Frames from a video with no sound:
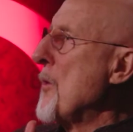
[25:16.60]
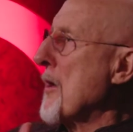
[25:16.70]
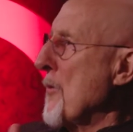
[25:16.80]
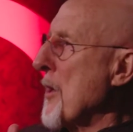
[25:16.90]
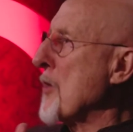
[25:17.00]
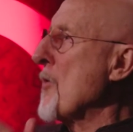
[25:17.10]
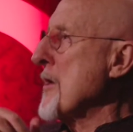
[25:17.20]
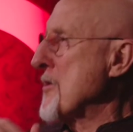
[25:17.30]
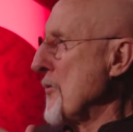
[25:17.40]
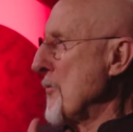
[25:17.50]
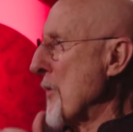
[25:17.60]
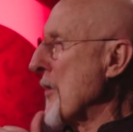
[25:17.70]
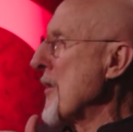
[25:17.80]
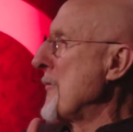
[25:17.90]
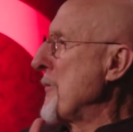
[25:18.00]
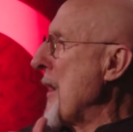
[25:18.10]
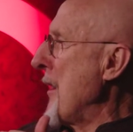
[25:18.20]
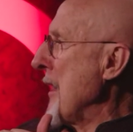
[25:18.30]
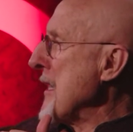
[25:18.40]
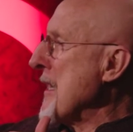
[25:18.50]
We're we're going to we're going to uh,
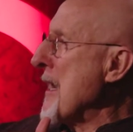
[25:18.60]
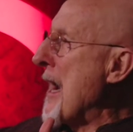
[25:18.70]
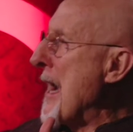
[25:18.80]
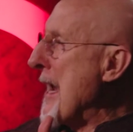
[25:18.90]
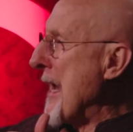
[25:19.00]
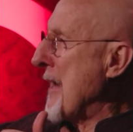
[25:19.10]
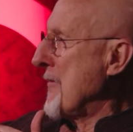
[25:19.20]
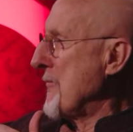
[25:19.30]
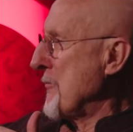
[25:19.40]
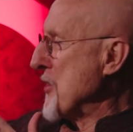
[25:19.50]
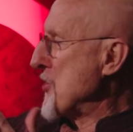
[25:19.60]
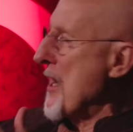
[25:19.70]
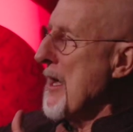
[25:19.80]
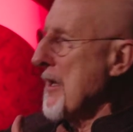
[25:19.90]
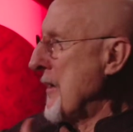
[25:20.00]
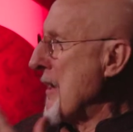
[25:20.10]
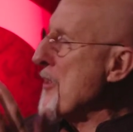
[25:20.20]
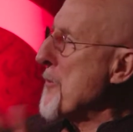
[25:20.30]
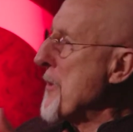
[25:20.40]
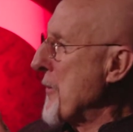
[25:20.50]
he and I and Michelle and
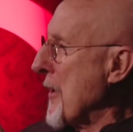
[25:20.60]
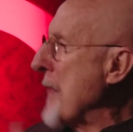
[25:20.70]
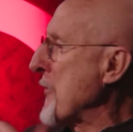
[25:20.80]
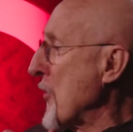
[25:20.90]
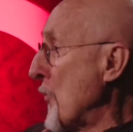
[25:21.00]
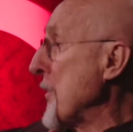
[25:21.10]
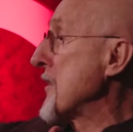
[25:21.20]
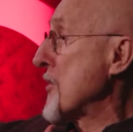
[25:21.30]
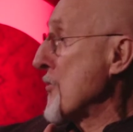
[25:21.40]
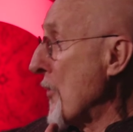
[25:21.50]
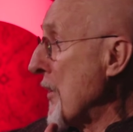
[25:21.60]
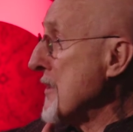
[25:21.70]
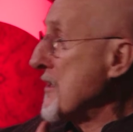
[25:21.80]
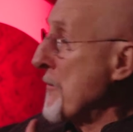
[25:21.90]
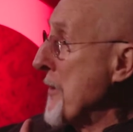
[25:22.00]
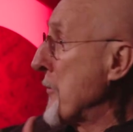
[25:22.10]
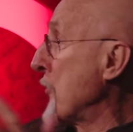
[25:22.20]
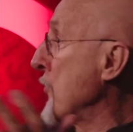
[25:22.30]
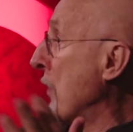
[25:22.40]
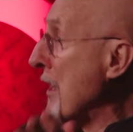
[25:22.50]
other people. I'm going to read stories. Some people are
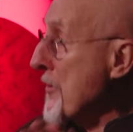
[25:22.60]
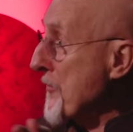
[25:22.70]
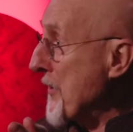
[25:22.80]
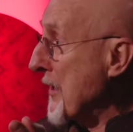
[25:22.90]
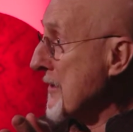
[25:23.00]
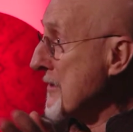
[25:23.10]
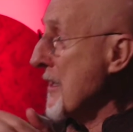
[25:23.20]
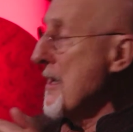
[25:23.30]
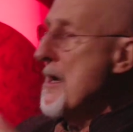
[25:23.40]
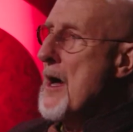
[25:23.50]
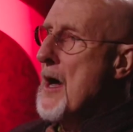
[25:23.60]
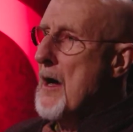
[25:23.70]
doing other things. Right.